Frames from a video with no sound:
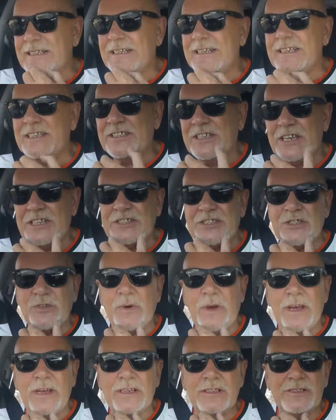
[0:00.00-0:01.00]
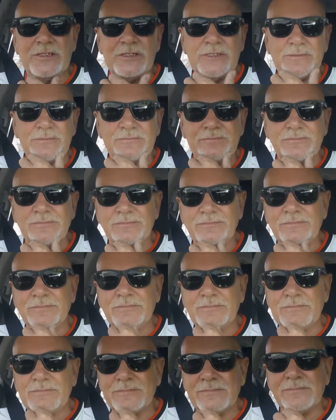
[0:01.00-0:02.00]
He says to X,
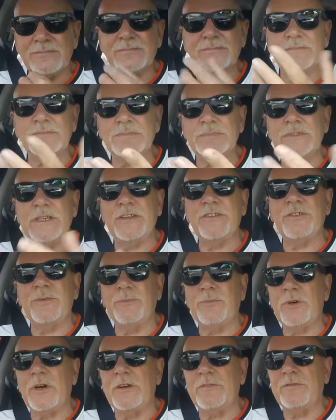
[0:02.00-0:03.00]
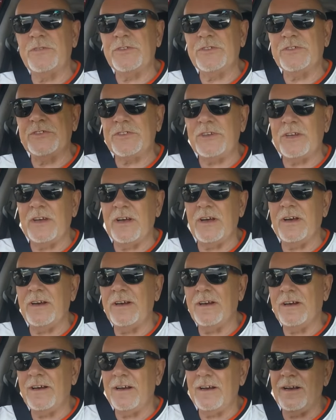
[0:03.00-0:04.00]
get some breakfast,
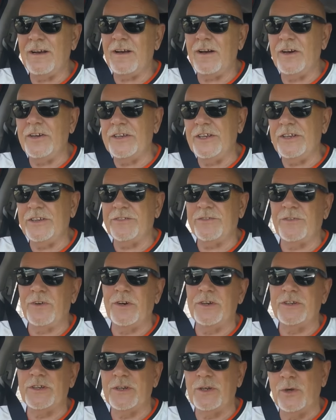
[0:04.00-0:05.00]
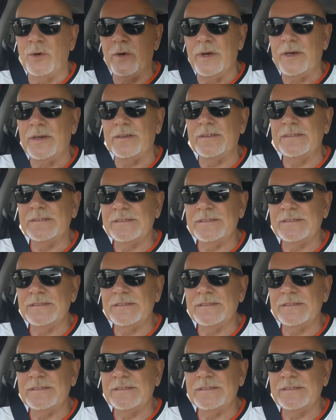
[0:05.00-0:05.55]
I need to find a lawyer.